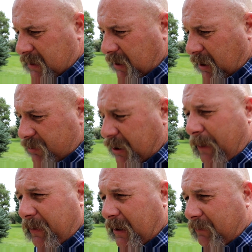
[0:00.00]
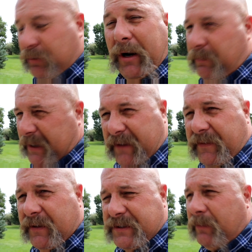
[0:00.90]
uh, trapping uh, probably
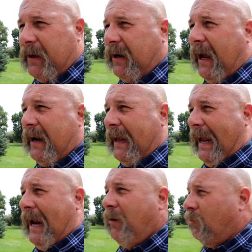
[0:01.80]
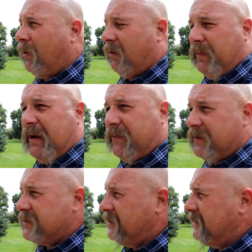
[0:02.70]
beaver or something like that, and they ate one of the
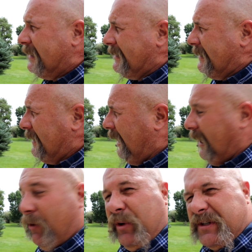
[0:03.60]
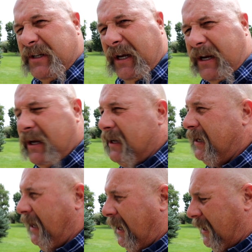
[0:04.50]
beavers and got real sick,
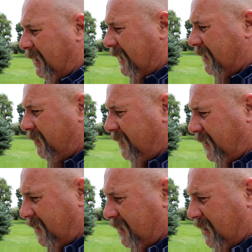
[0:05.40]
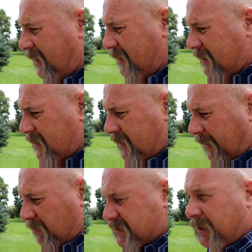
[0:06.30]
and they got to thinking uh,
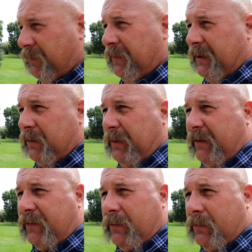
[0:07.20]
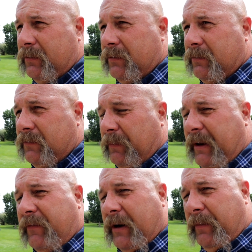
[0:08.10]
it was something that the beaver the
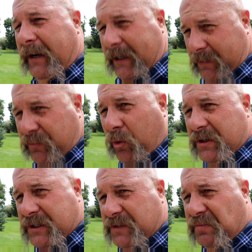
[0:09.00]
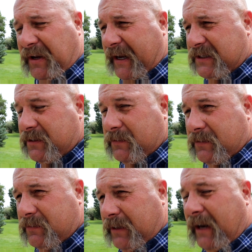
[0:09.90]
beaver had been eating poisonous plants,
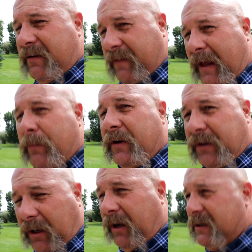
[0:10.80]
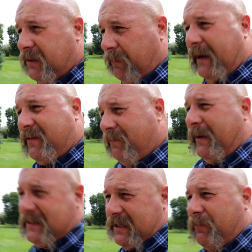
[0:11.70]
not to them but to us. It make,
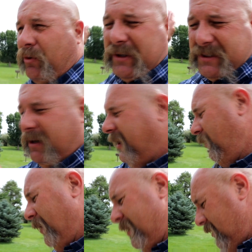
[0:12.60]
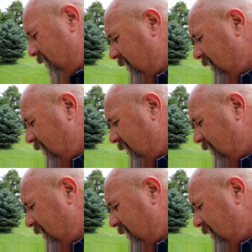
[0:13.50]
makes them poisonous. Anyway,